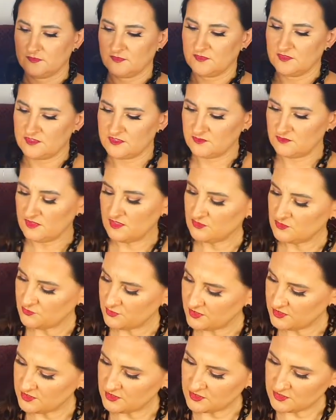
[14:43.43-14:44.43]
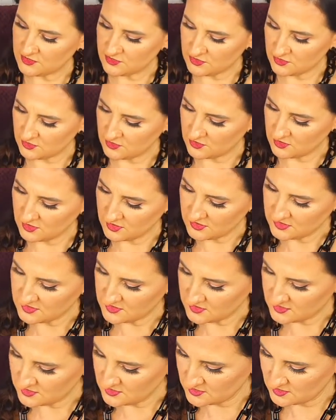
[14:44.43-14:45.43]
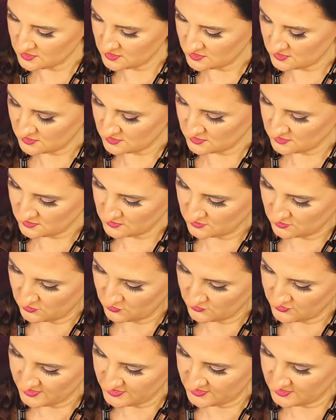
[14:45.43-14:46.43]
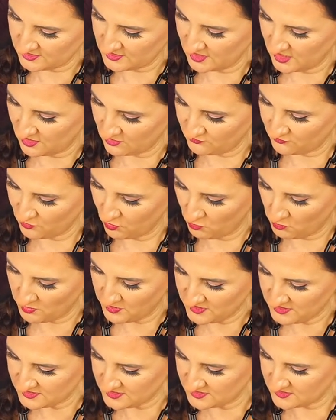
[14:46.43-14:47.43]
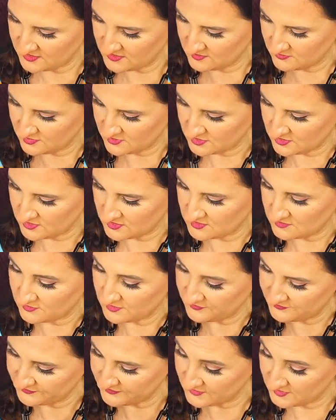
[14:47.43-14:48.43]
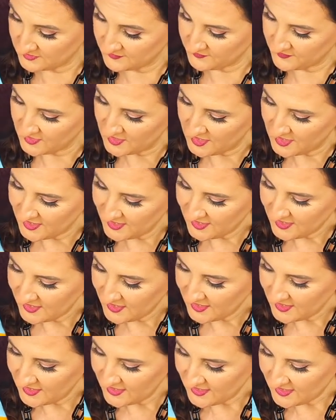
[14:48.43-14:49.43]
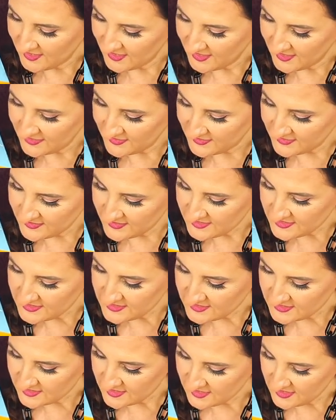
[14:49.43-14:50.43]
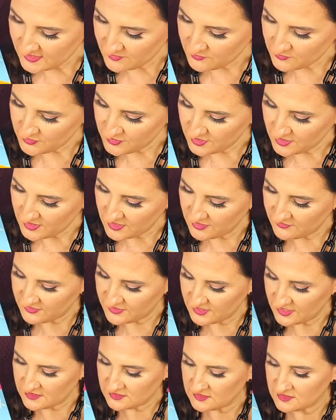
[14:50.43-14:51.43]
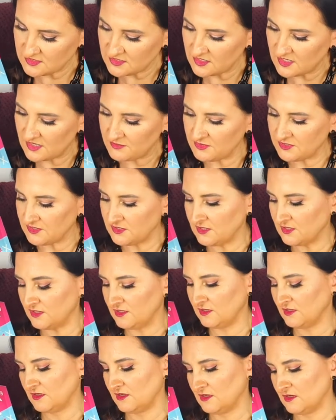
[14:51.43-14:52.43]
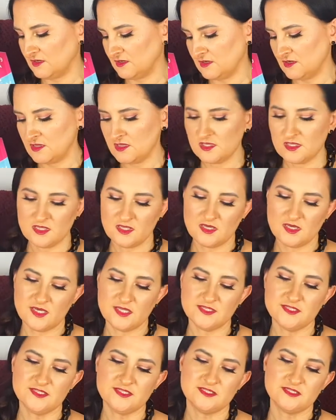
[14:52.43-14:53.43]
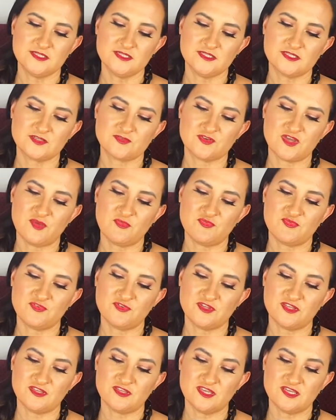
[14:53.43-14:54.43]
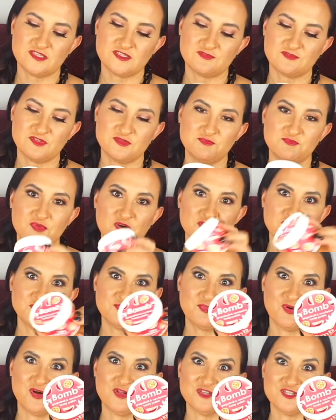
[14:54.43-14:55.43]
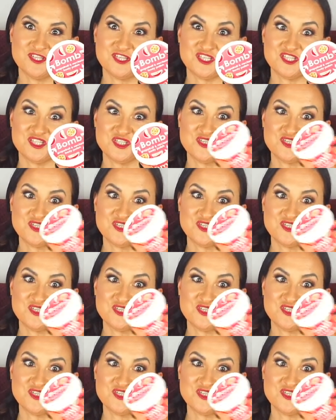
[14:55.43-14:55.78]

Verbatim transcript: So now 22. It's already half open because well, yeah. And this time we have another tub in here. And this is Grapefruit and Nectarine Body Polish.